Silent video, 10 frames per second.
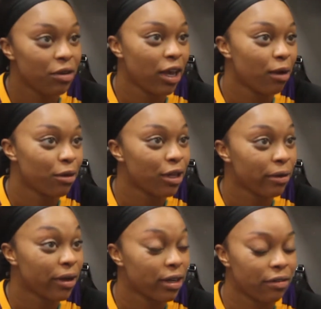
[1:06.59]
You can't really
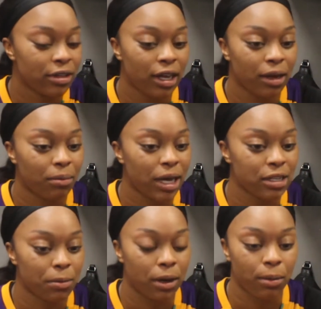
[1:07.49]
correct everything in
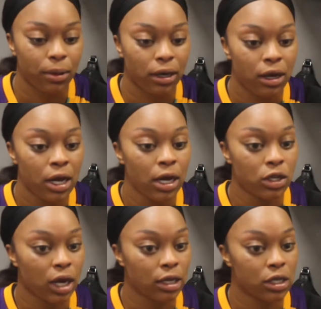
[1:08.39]
basketball, but
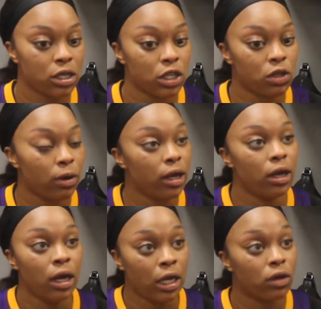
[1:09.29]
try to just tweak,
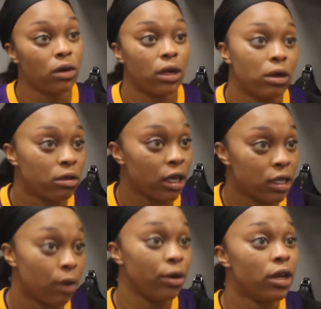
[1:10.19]
do the little
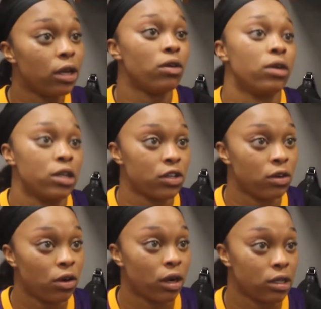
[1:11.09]
things that we didn't do against
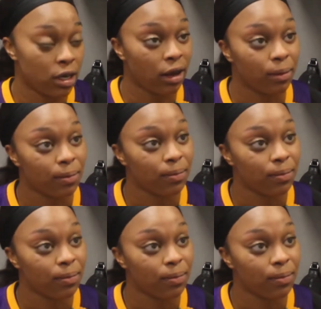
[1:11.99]
New York tonight.